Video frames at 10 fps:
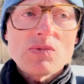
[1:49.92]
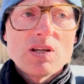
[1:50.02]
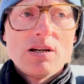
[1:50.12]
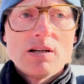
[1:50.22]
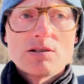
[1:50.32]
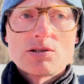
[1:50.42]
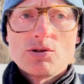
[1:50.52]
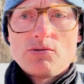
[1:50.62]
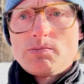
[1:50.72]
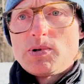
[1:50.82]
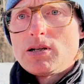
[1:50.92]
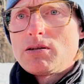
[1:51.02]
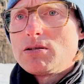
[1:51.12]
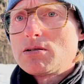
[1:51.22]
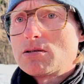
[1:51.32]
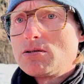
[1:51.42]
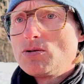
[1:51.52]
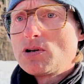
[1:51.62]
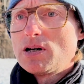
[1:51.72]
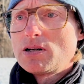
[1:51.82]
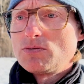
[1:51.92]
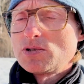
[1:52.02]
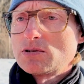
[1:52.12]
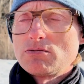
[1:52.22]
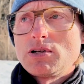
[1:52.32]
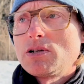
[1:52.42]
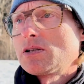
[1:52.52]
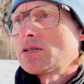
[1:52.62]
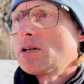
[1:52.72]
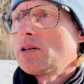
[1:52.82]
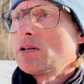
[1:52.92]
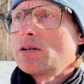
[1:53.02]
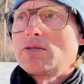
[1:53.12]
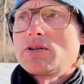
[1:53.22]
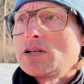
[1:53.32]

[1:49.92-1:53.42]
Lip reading: And so we paired this new glider with a very nice handling,